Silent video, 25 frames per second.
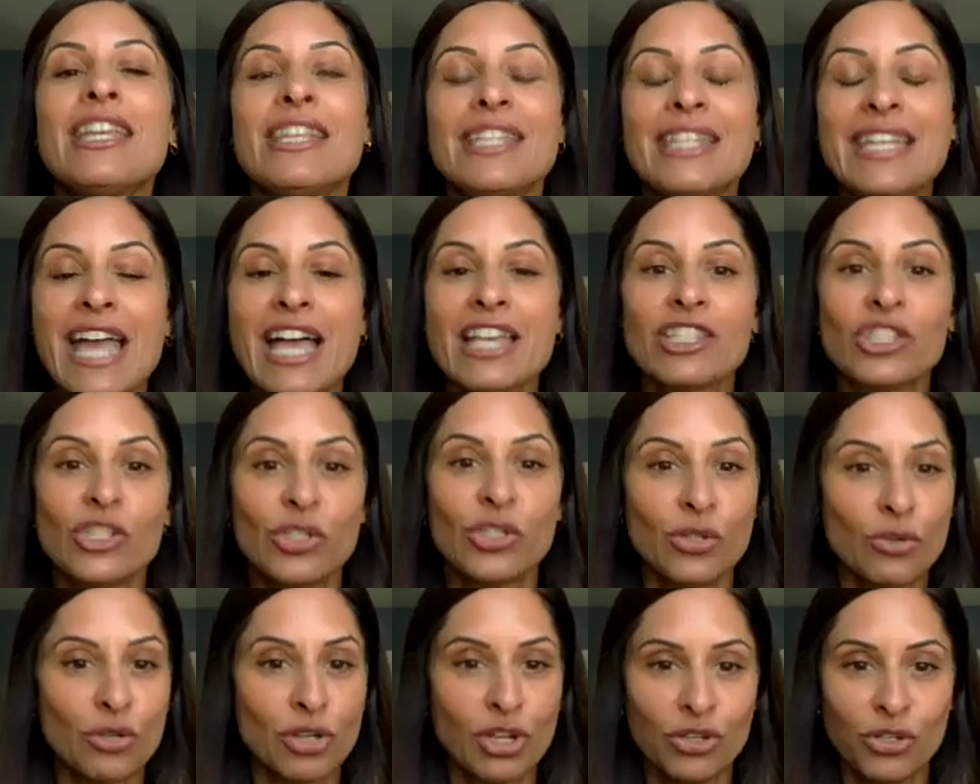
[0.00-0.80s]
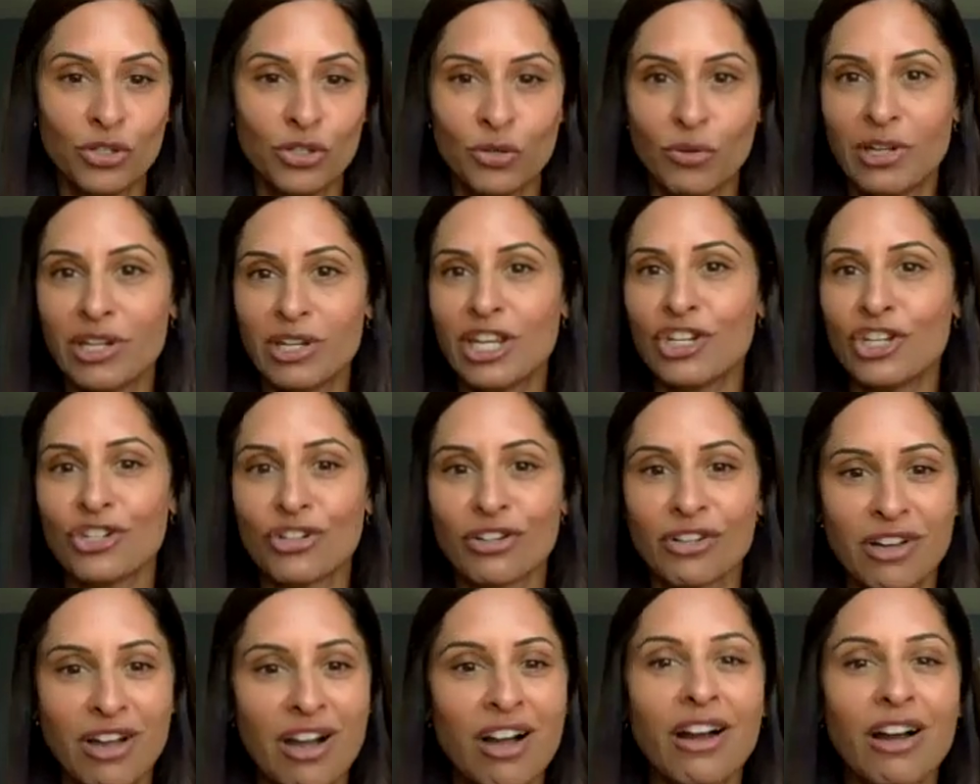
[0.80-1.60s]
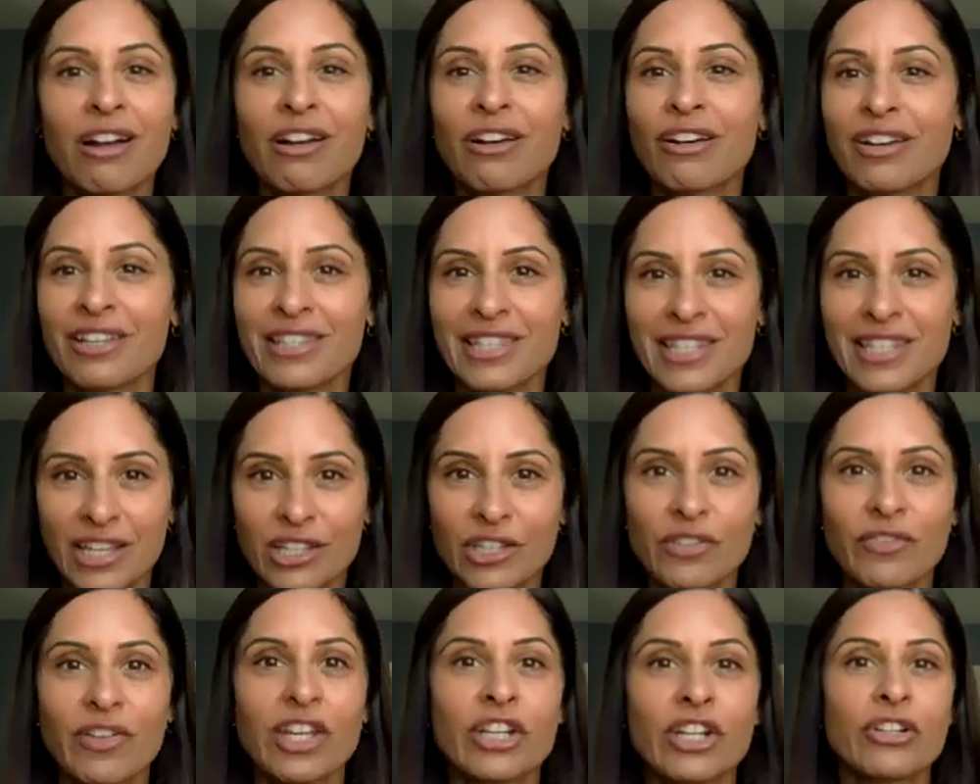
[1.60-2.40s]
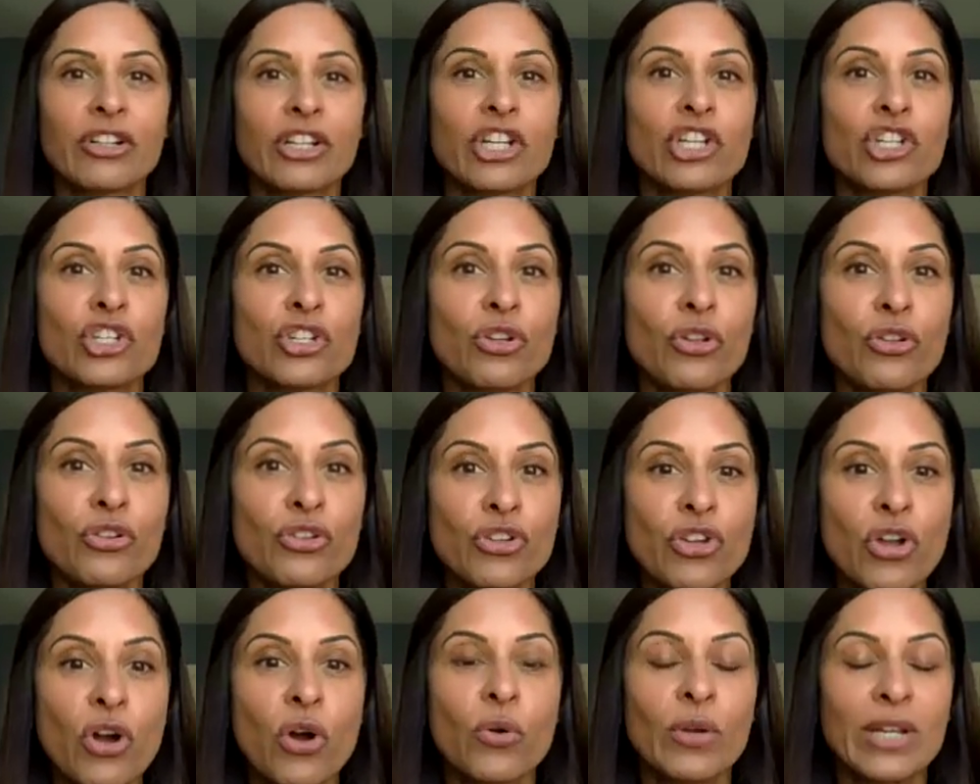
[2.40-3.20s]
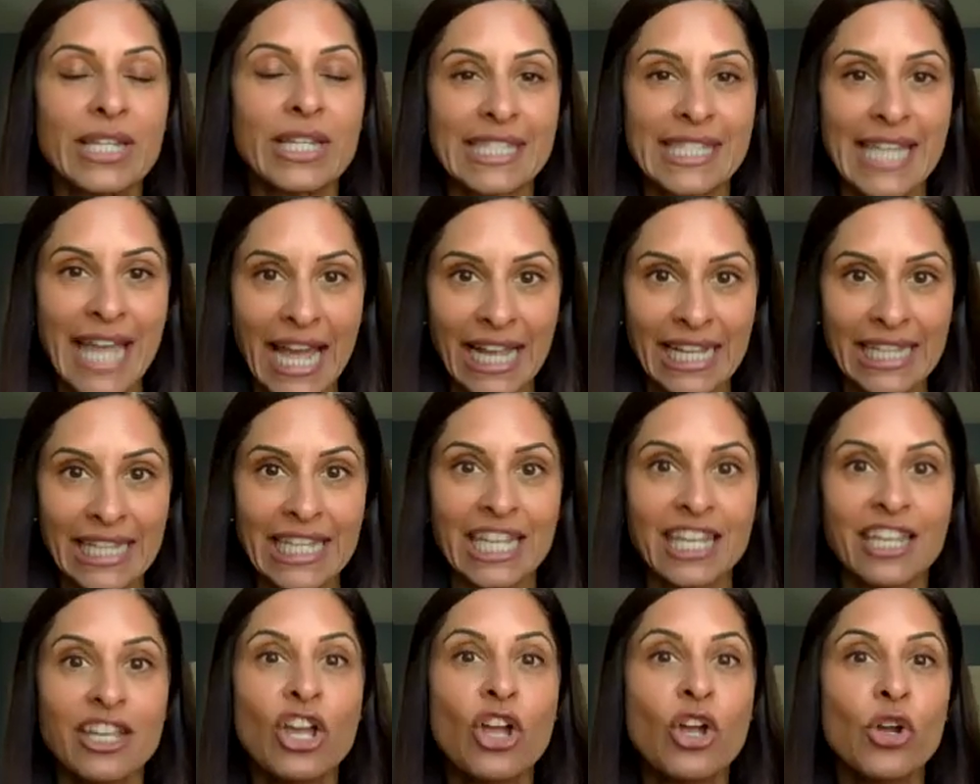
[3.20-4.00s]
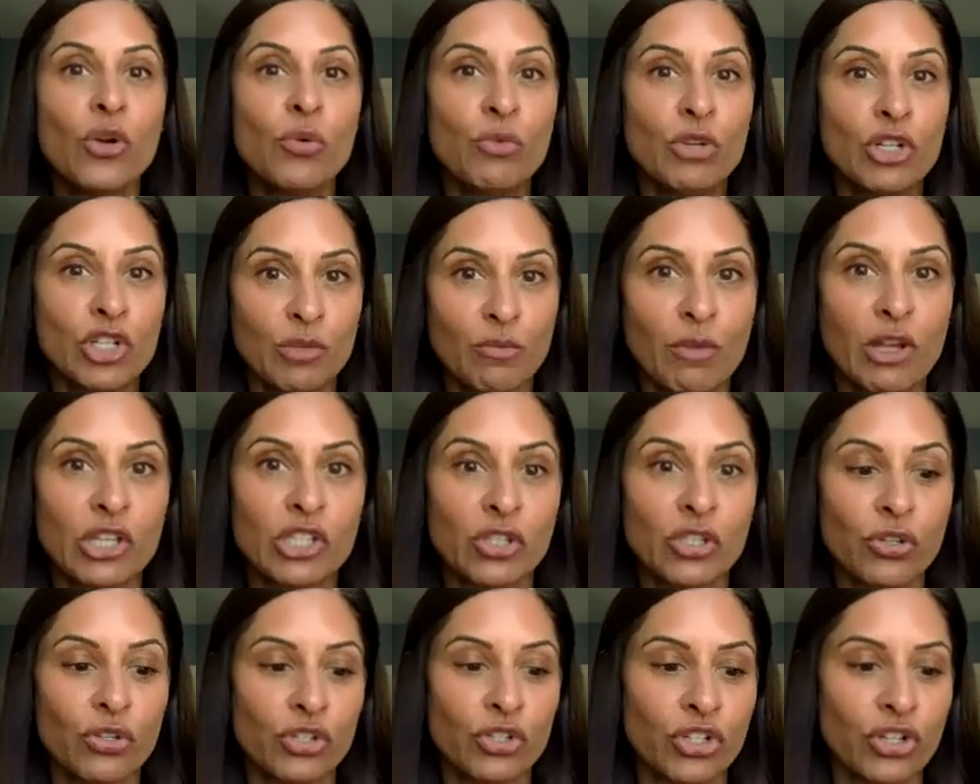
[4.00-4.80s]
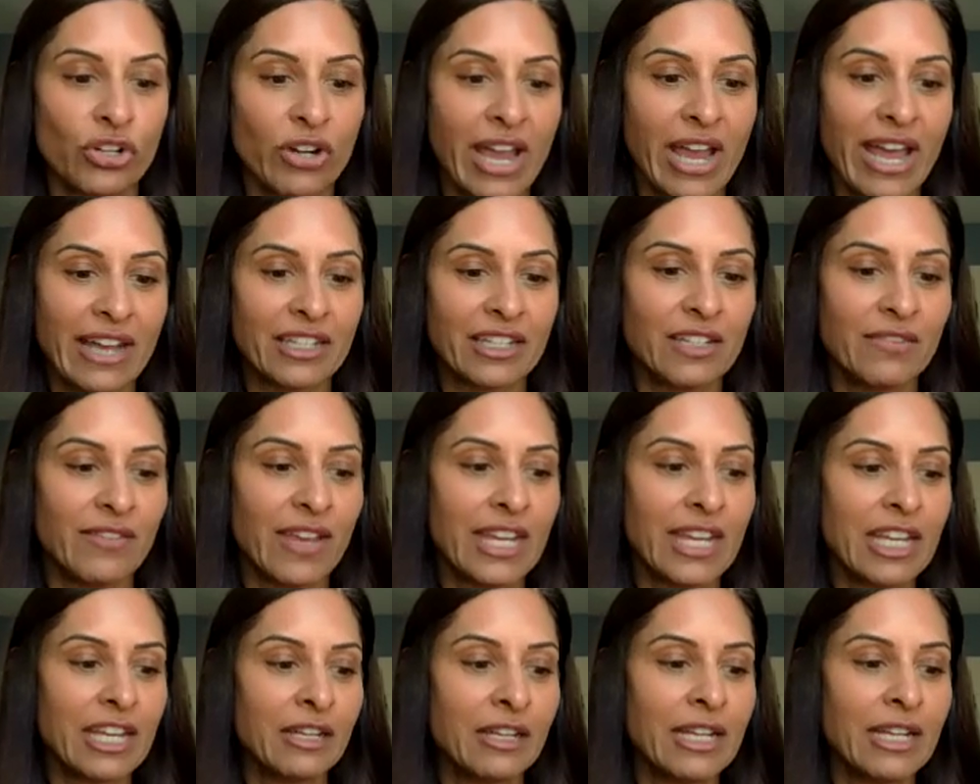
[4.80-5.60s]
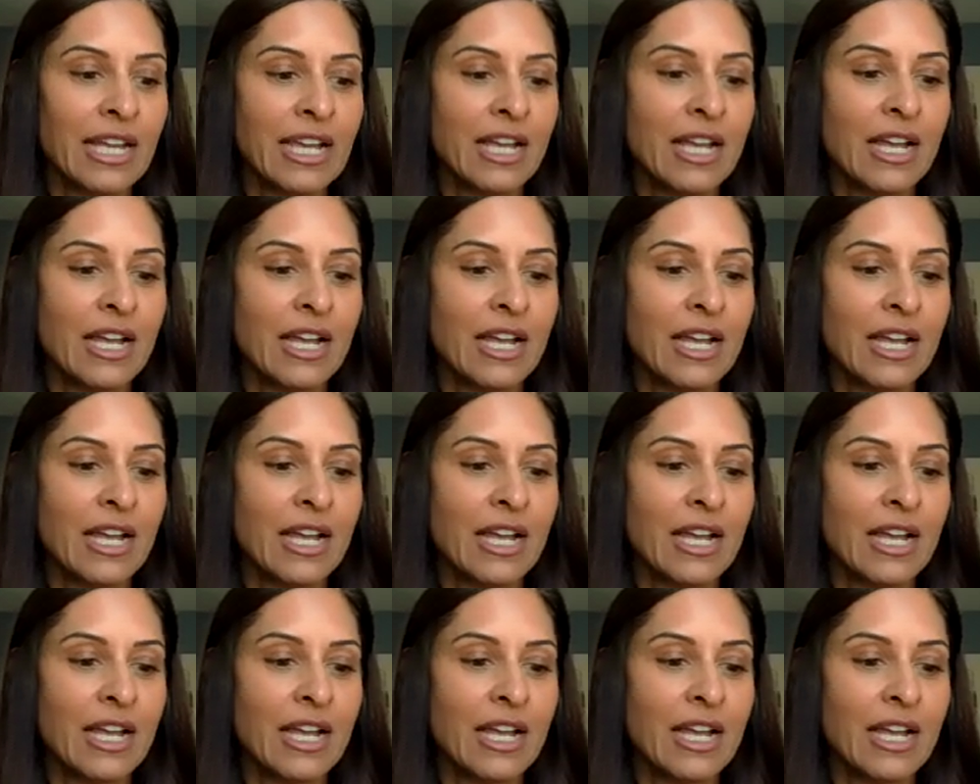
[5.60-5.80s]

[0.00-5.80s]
yes, you can do it in your car, in the elevator, because you'll know exactly which muscles you're activating.